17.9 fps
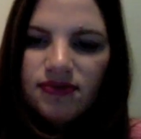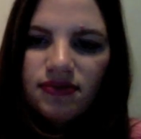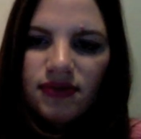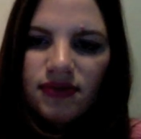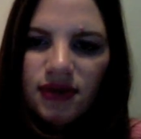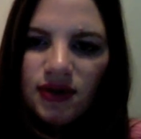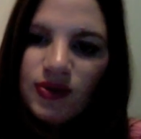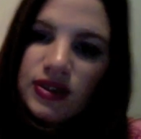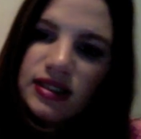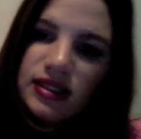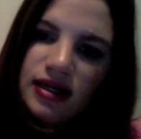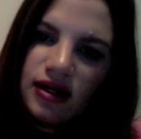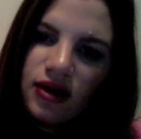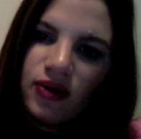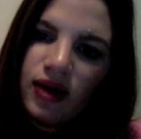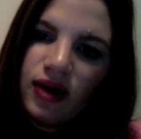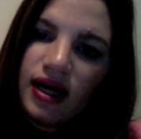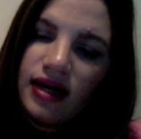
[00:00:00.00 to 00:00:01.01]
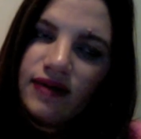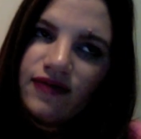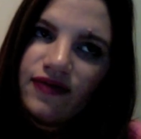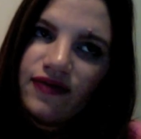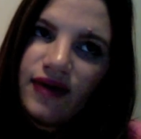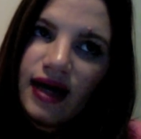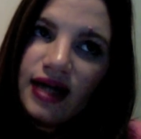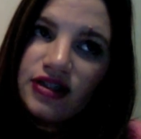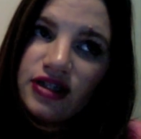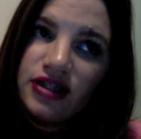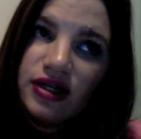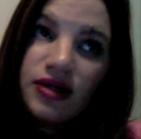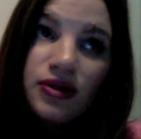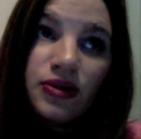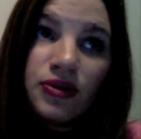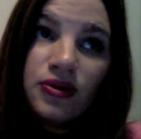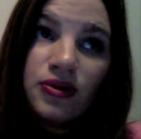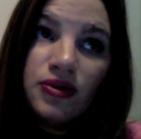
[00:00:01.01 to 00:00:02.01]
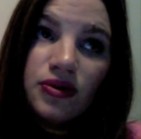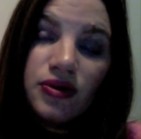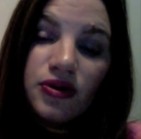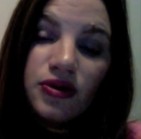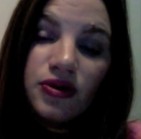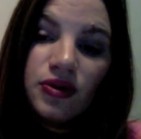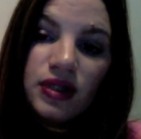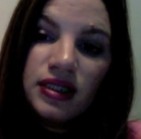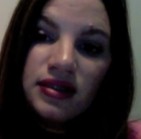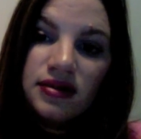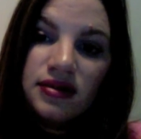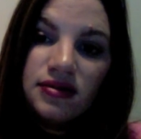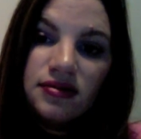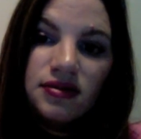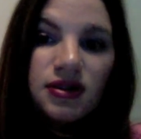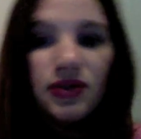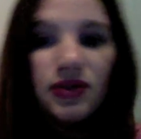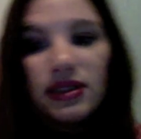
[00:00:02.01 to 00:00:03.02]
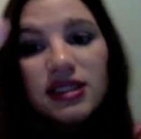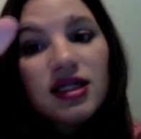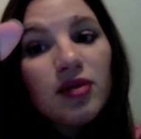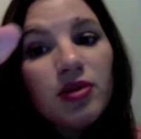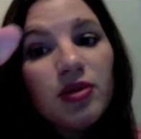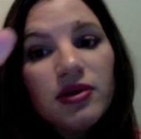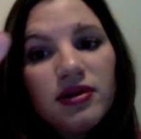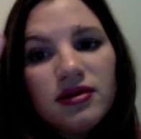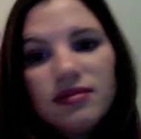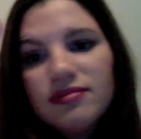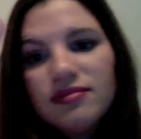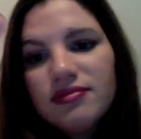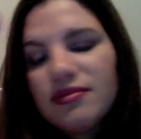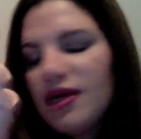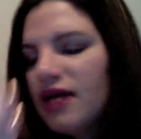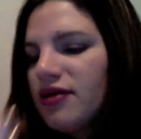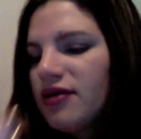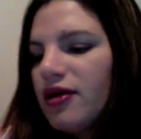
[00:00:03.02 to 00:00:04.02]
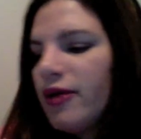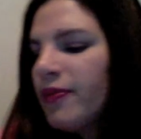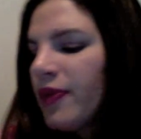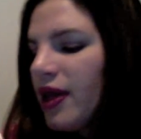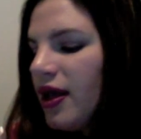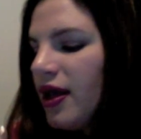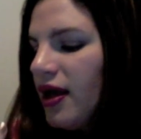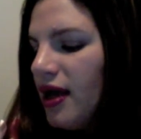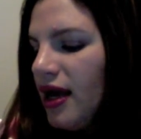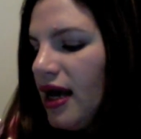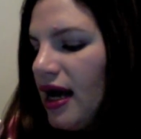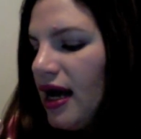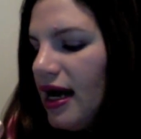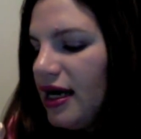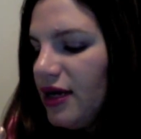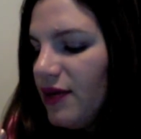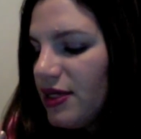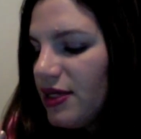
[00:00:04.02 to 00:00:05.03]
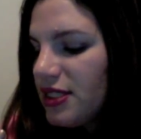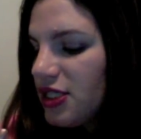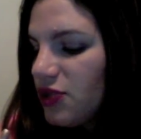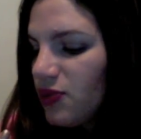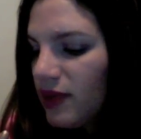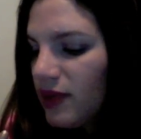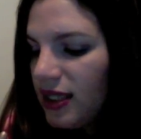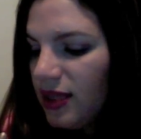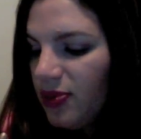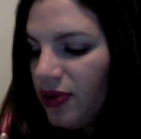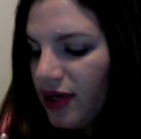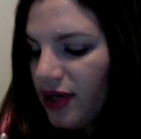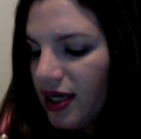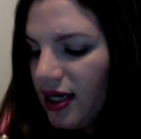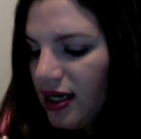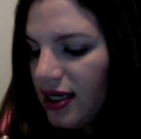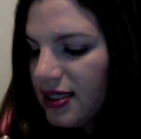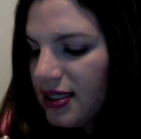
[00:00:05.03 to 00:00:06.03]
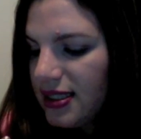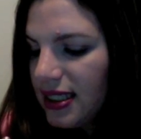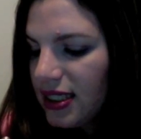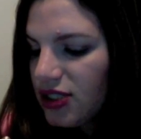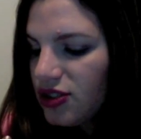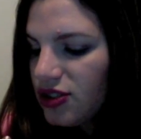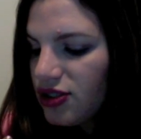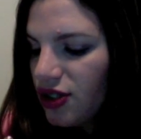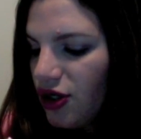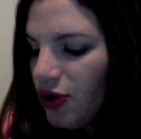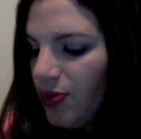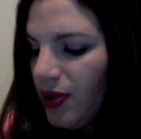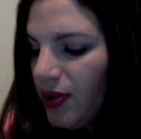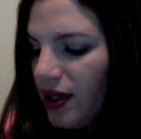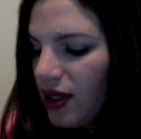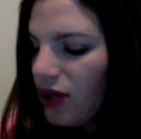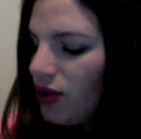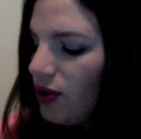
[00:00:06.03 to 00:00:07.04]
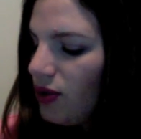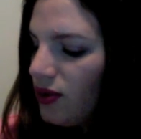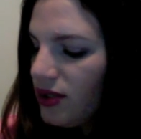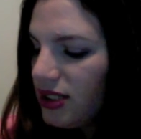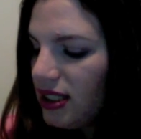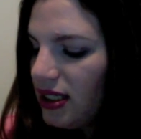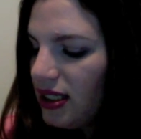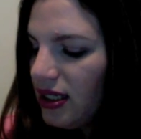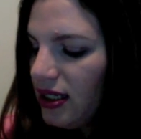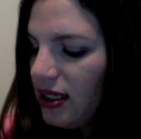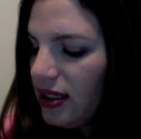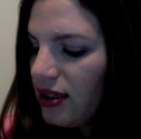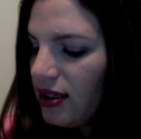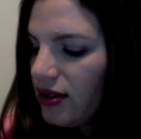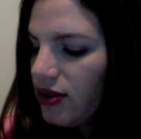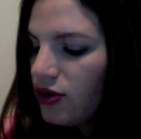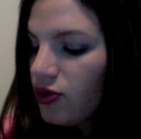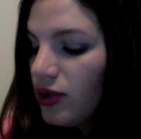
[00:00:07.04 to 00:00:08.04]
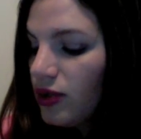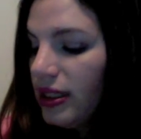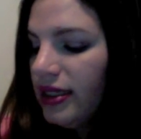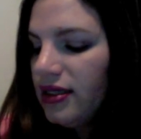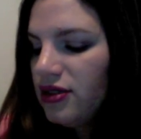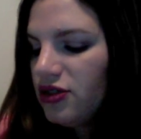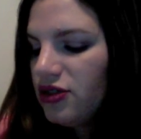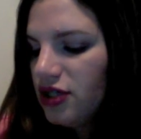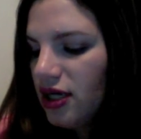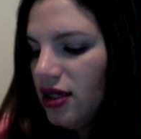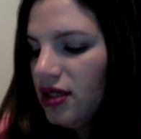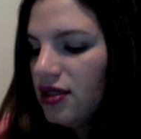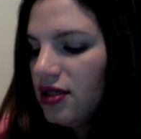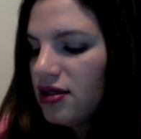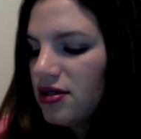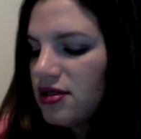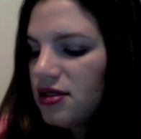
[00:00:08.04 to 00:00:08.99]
It was not a quad, a eyeshadow quintuple. I don't know. Anyways, it's really pretty. It's like taupe, goldy, greenish colors.